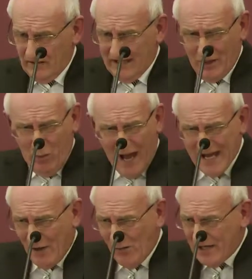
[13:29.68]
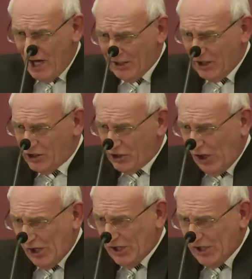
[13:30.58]
And then why are we not
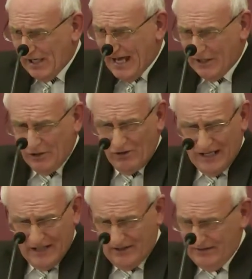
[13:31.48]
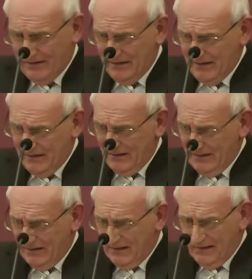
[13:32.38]
enjoying the latter rain?
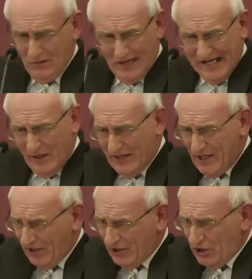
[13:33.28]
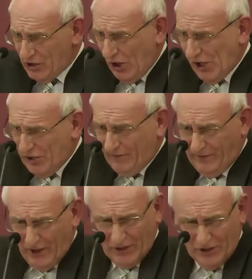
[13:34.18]
Why are we not enjoying the
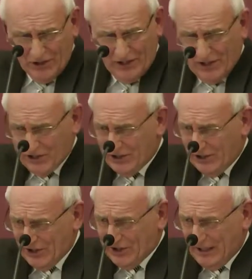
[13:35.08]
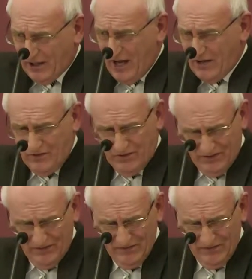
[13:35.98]
floods on this thirsty ground?